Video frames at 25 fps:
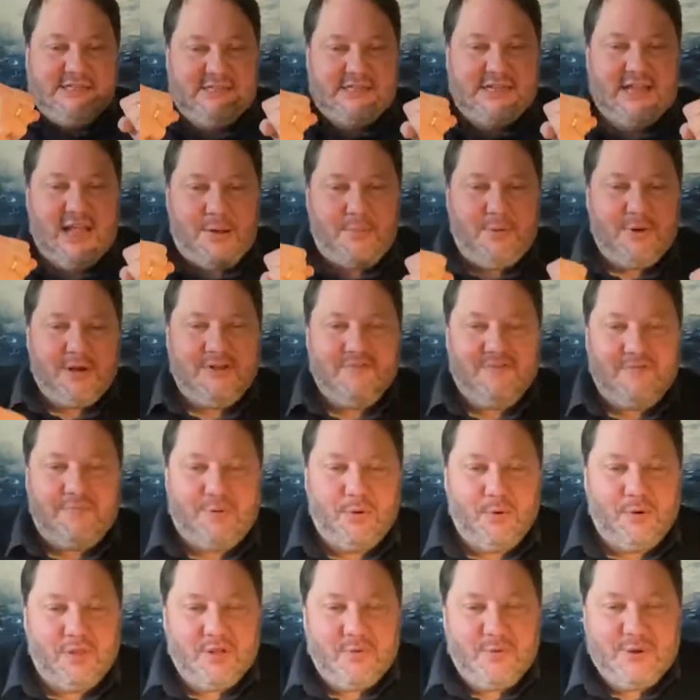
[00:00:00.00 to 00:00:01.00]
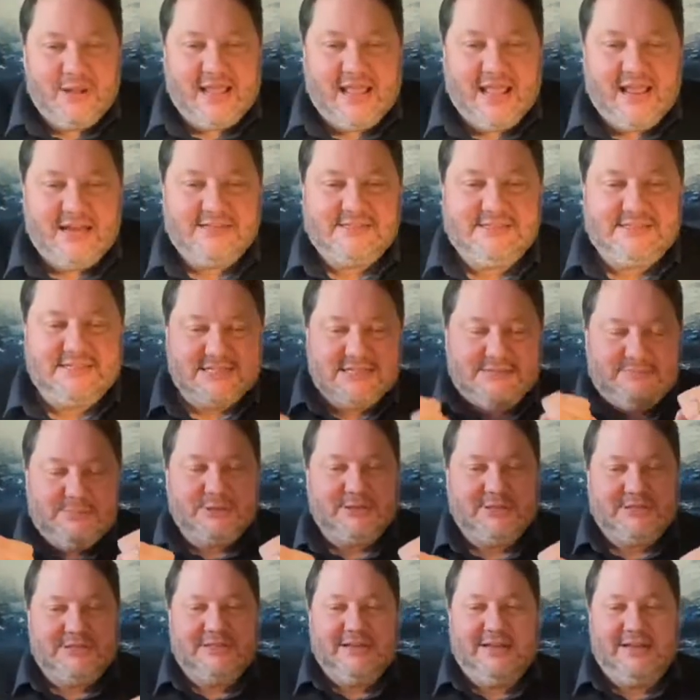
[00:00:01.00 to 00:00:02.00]
Liverpool at the weekend. Come
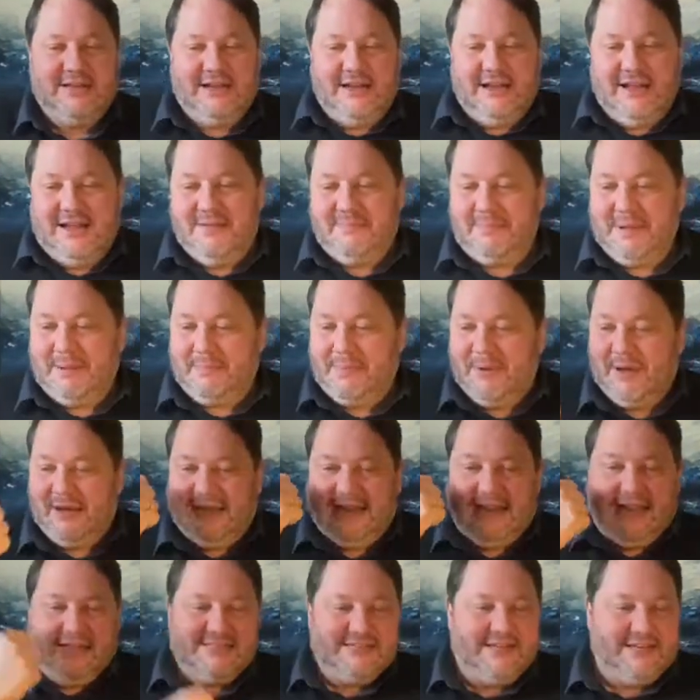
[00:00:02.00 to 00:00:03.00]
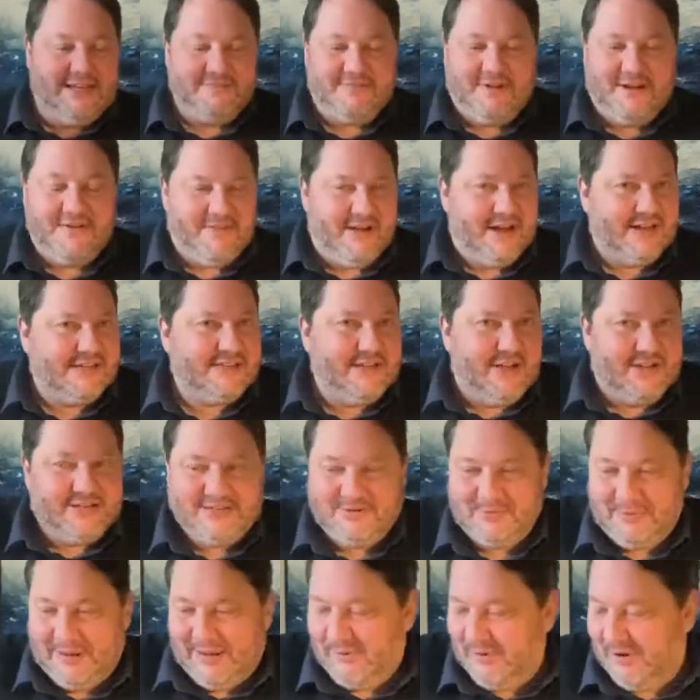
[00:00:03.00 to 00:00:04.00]
on. Beat Burnley yesterday. Very, very
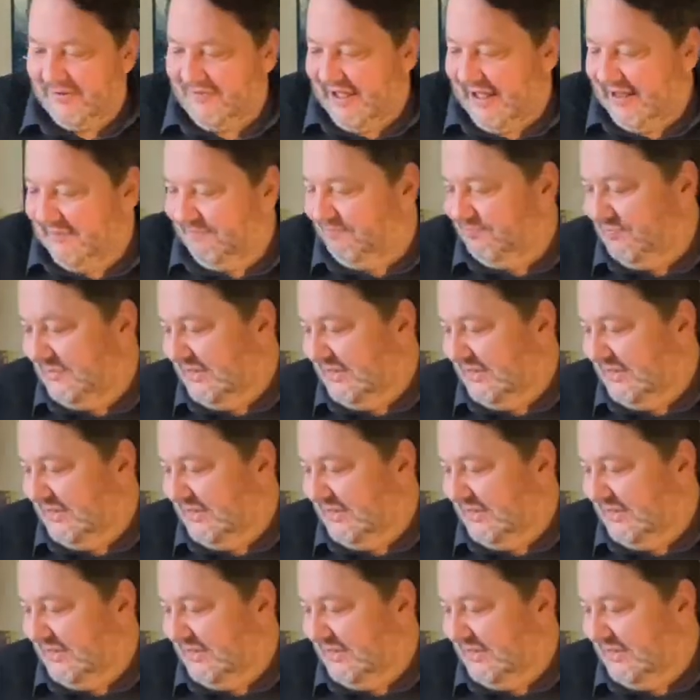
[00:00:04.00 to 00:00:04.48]
excited about all of that.